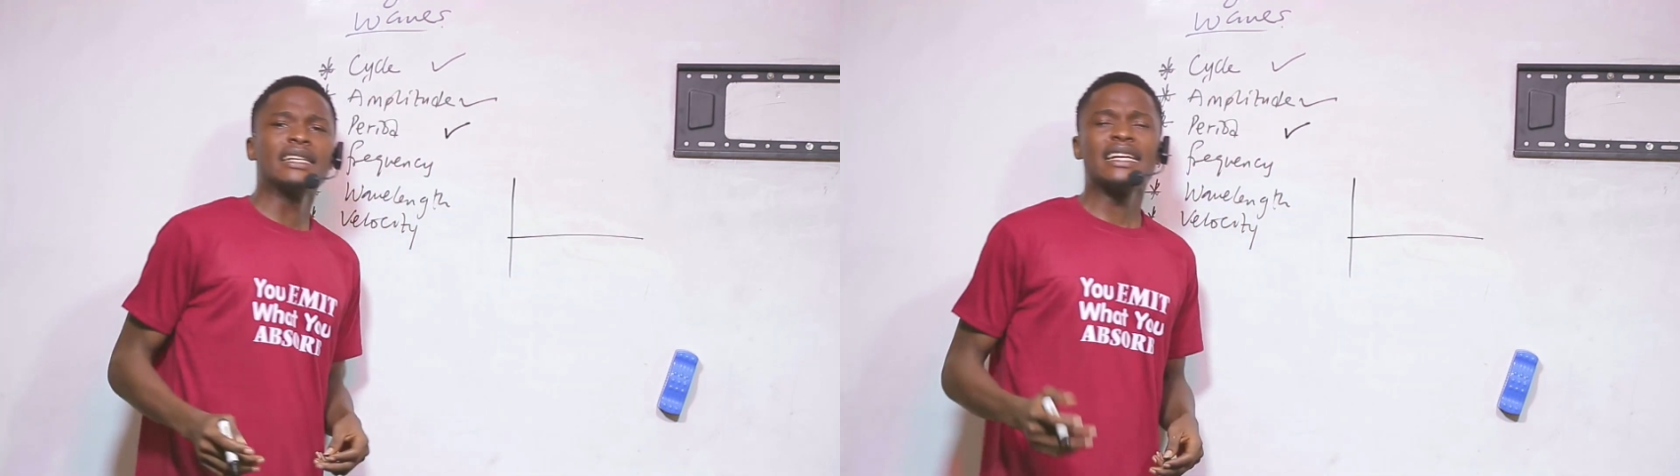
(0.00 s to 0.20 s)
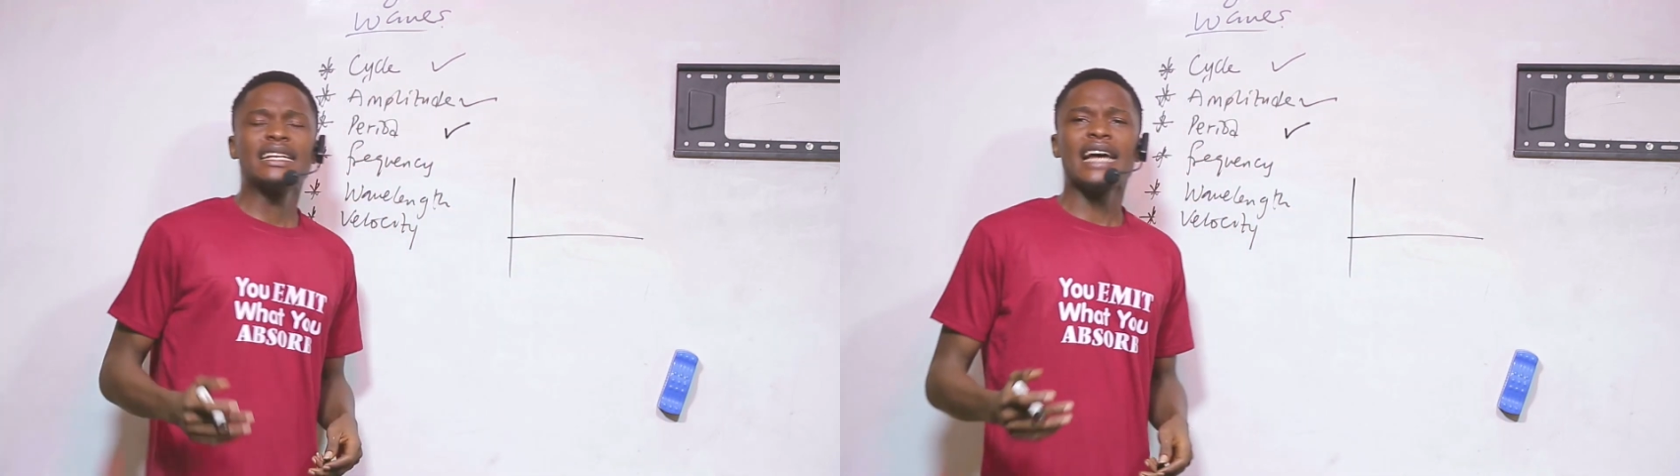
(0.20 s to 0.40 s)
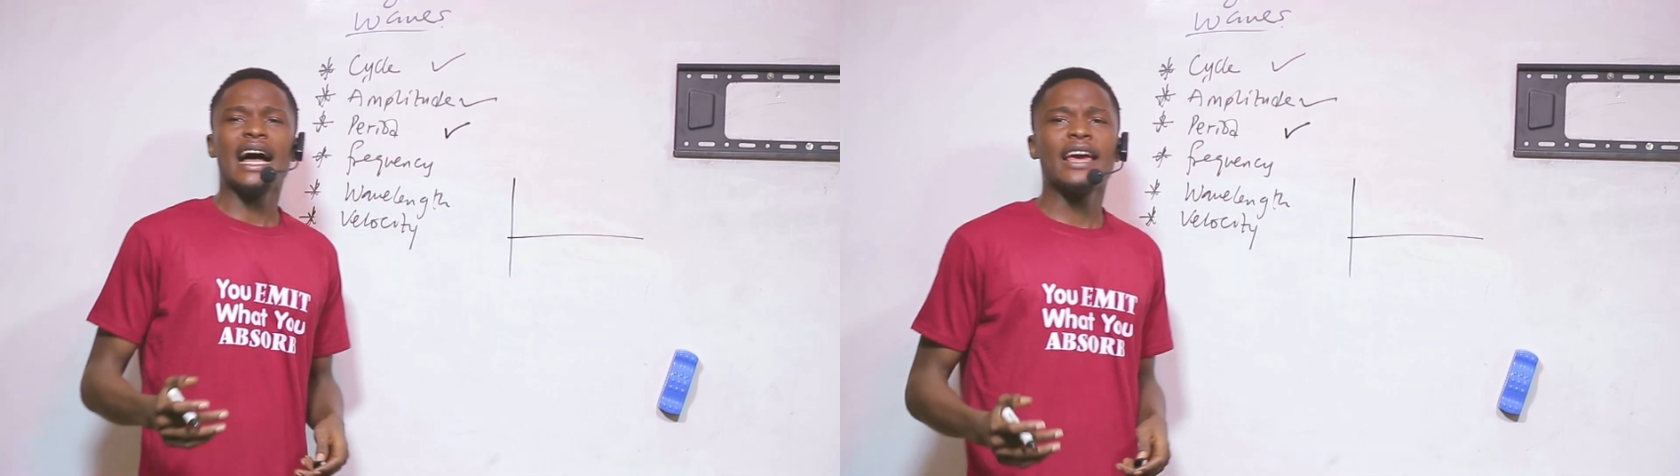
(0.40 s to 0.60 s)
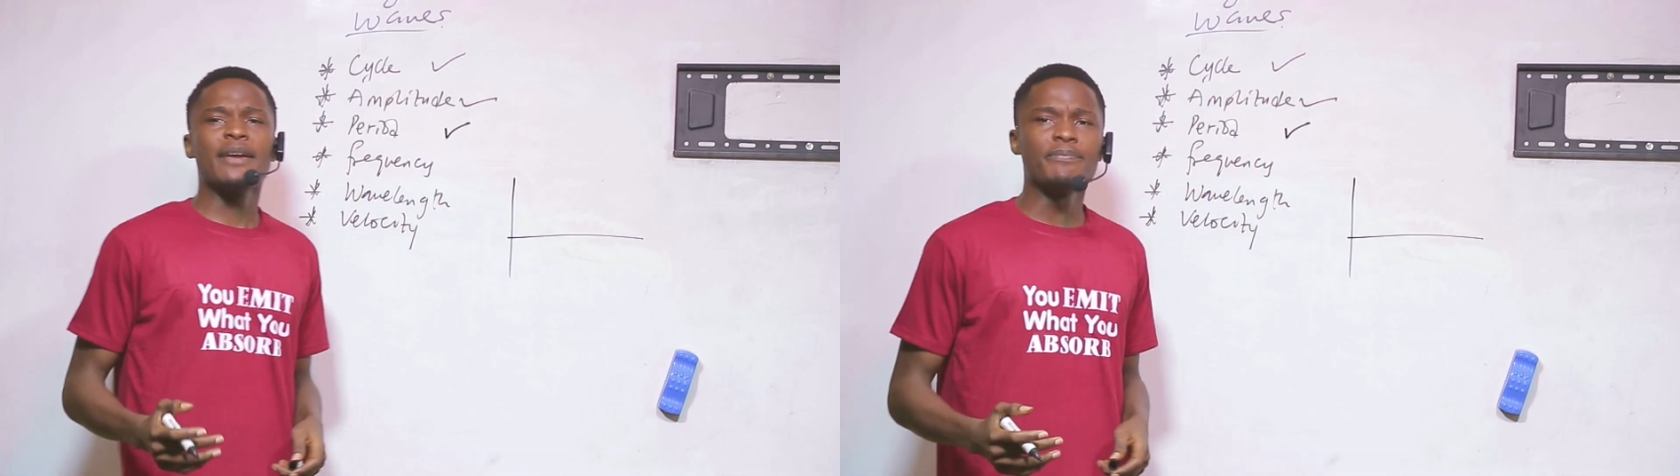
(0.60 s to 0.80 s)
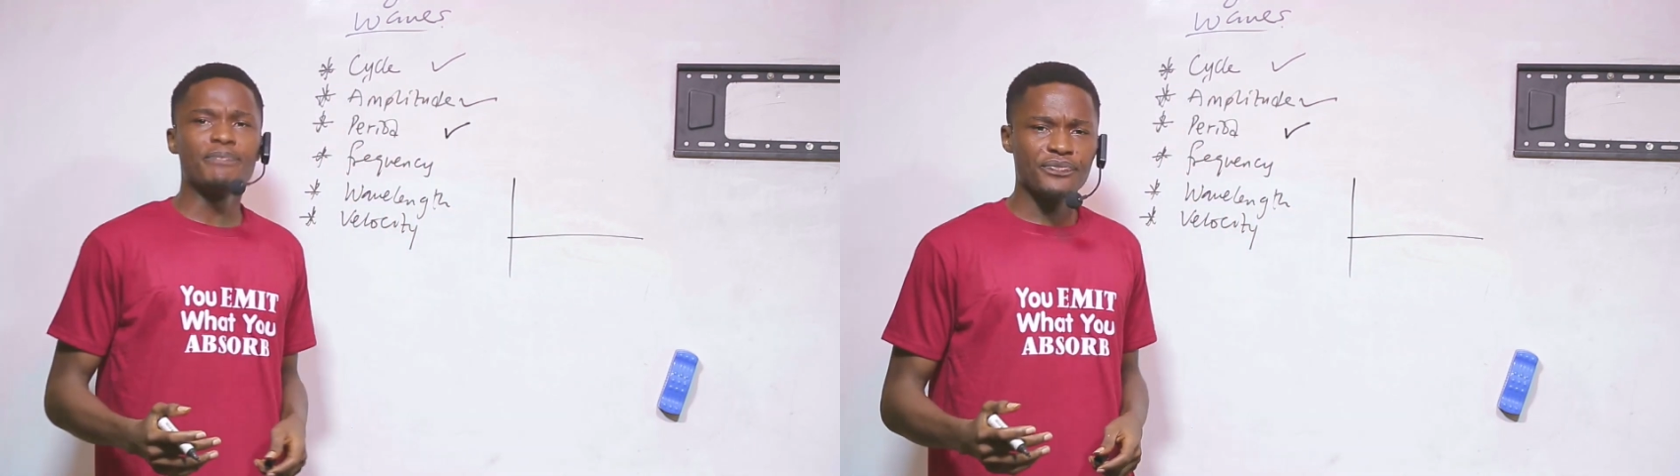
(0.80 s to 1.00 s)
the
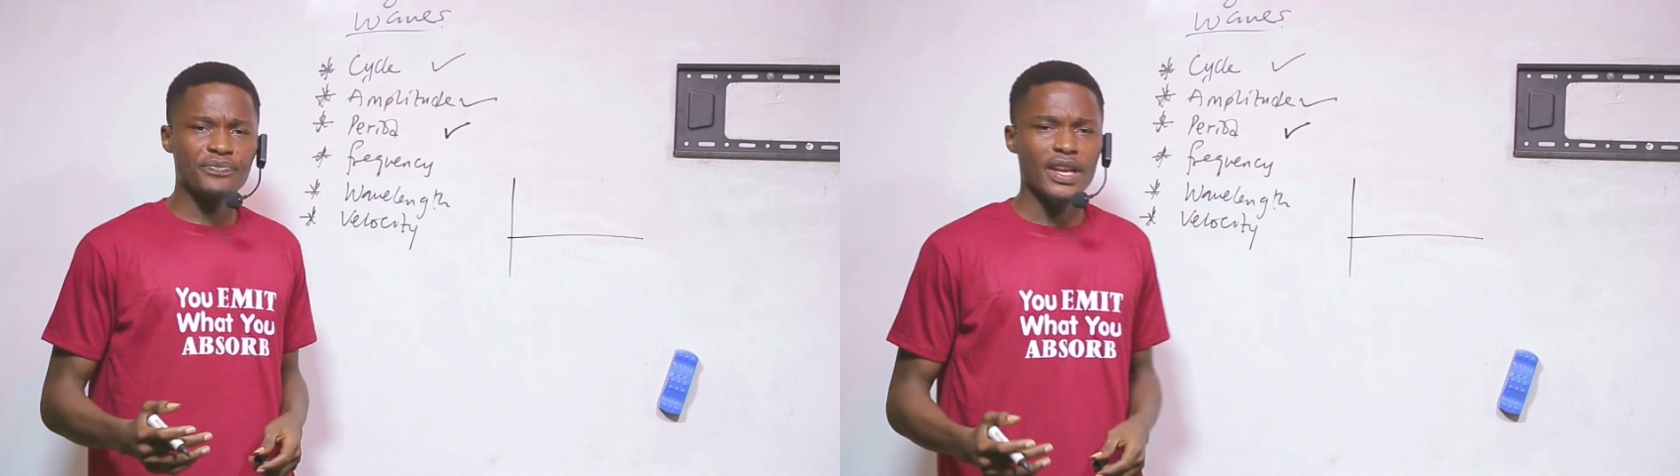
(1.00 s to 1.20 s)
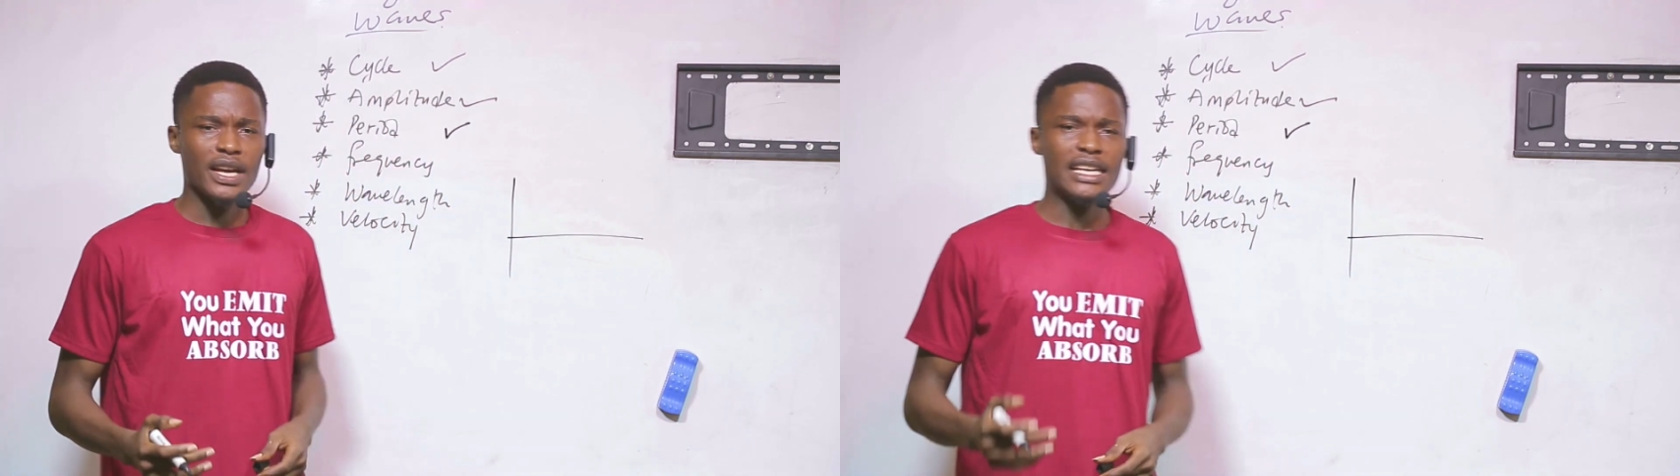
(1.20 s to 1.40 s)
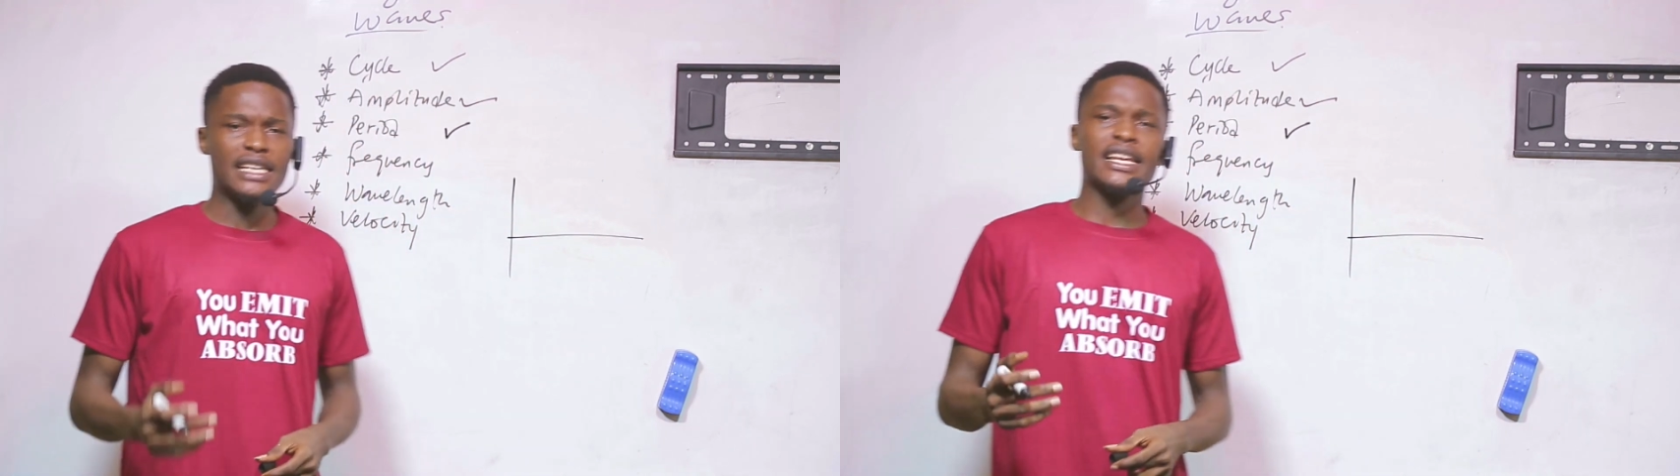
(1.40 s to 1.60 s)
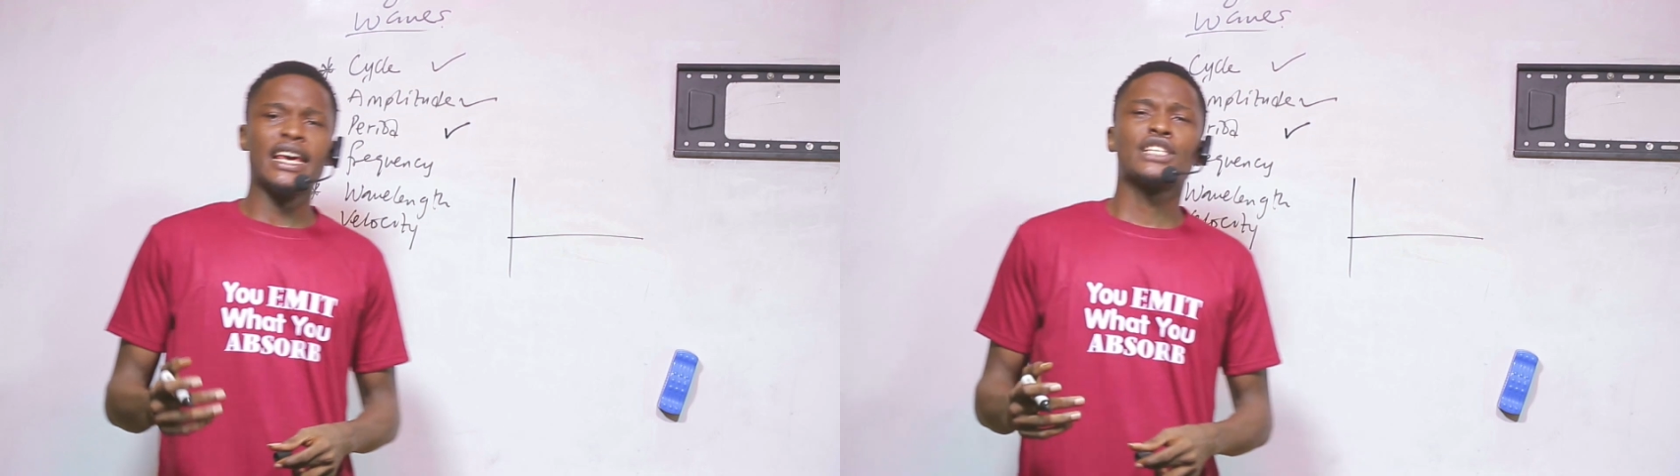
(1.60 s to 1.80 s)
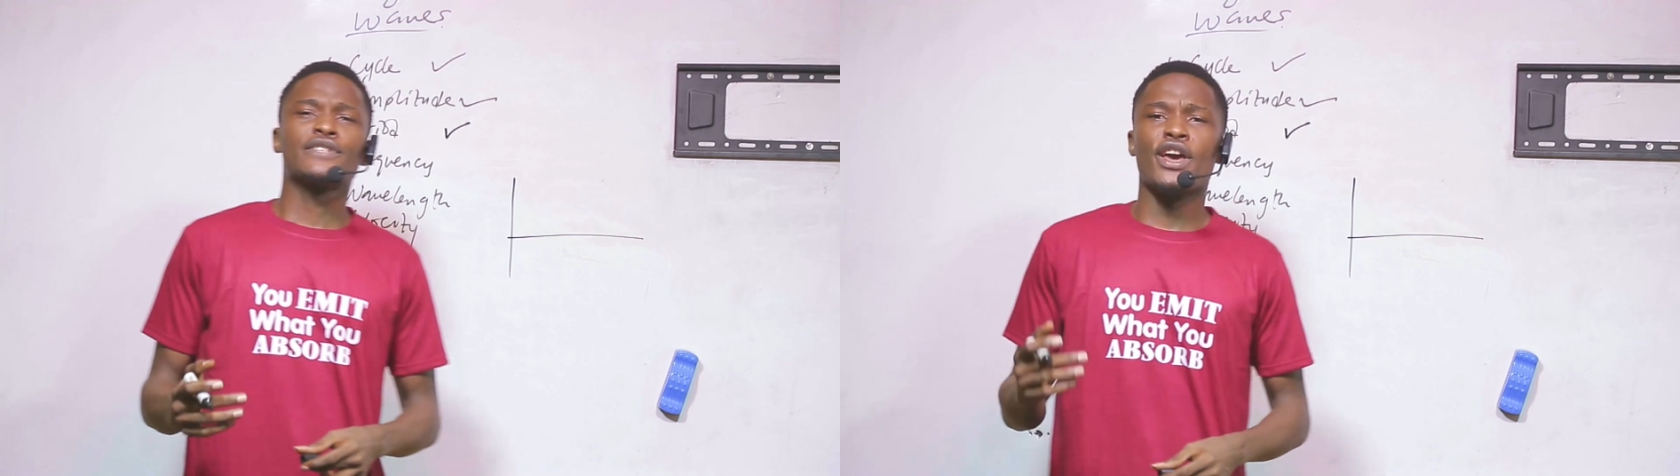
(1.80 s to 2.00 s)
time
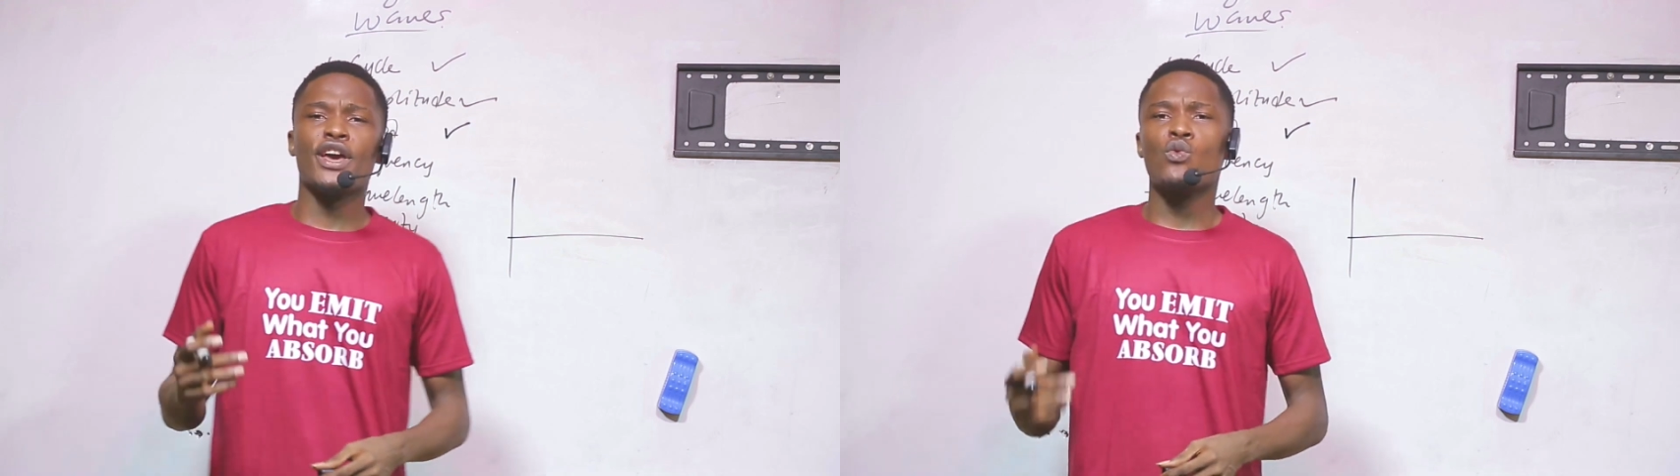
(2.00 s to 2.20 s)
it takes